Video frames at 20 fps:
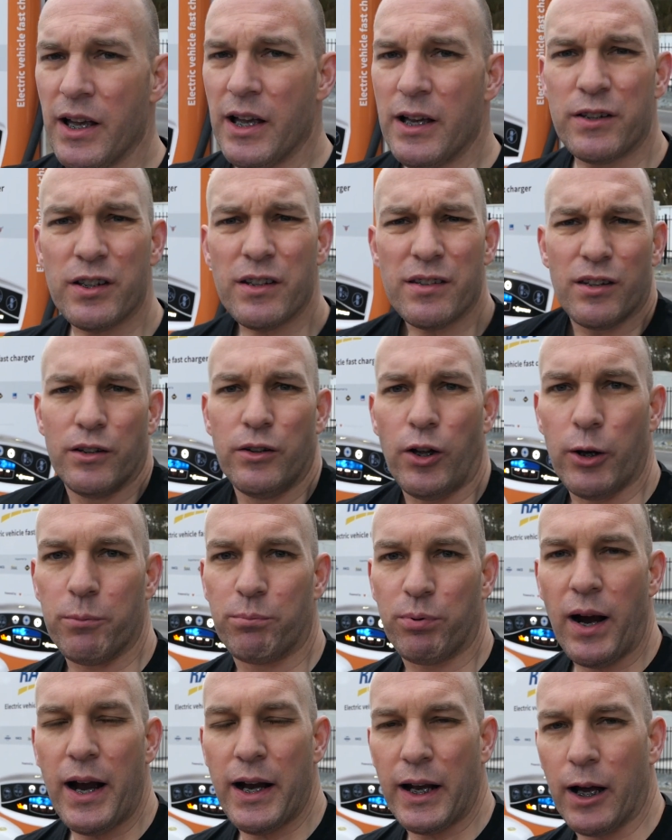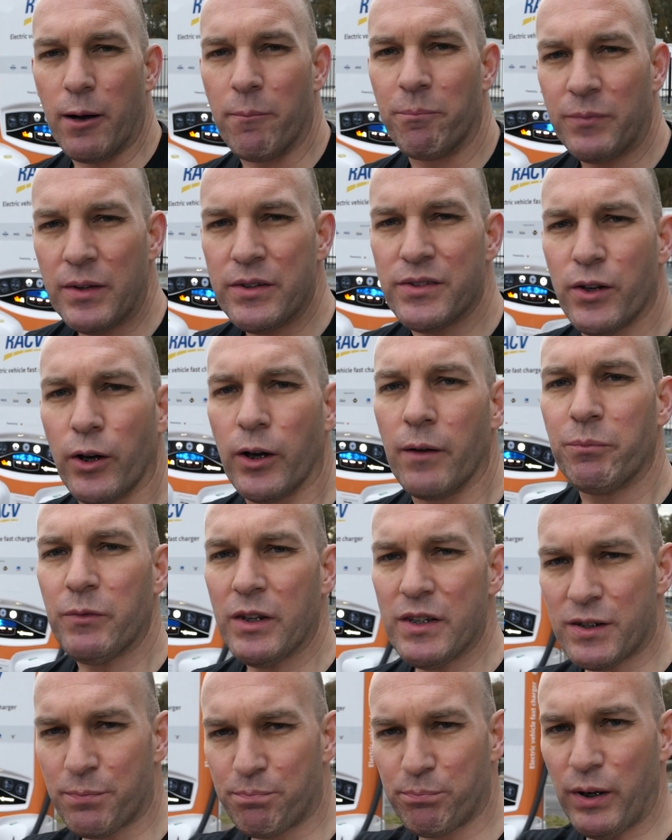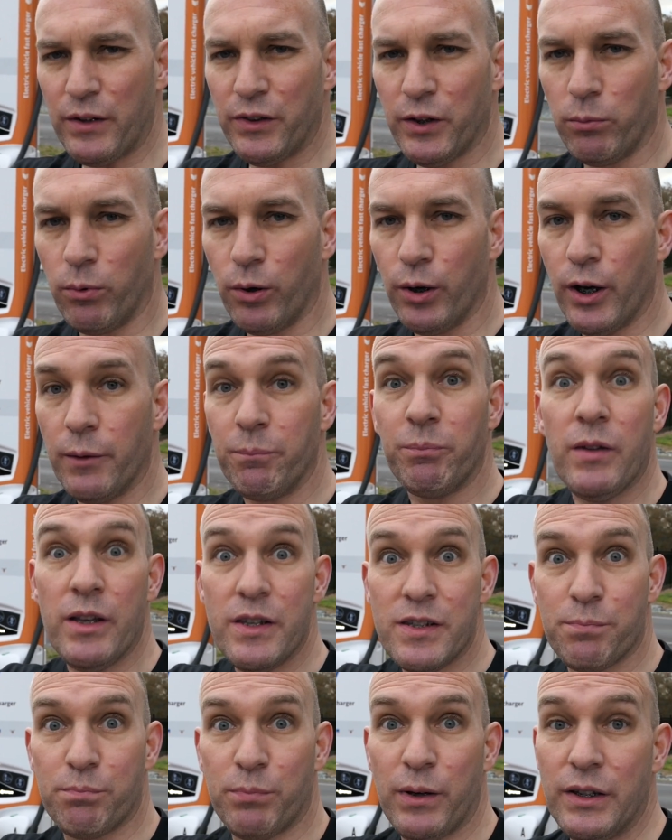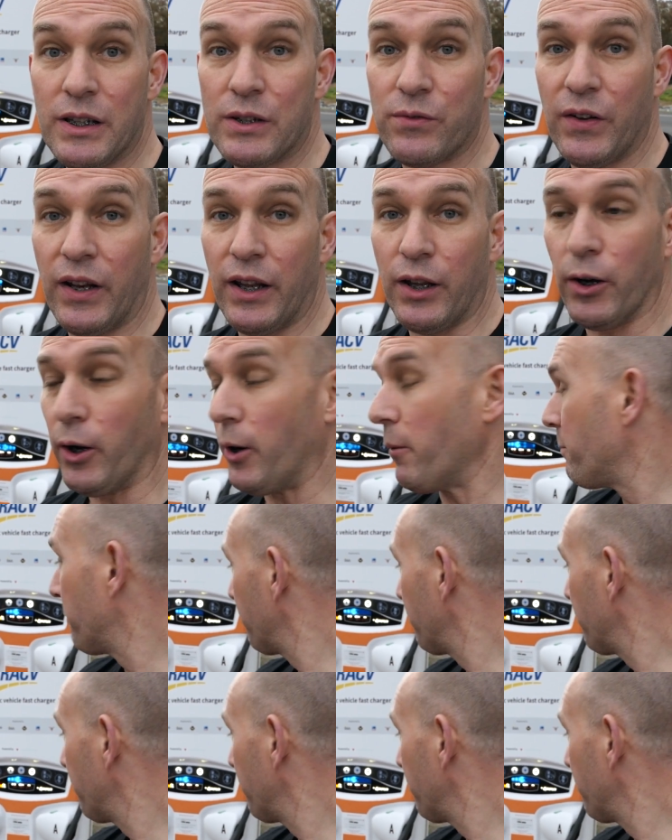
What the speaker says: just a no-brainer. So spread the word, spread this video.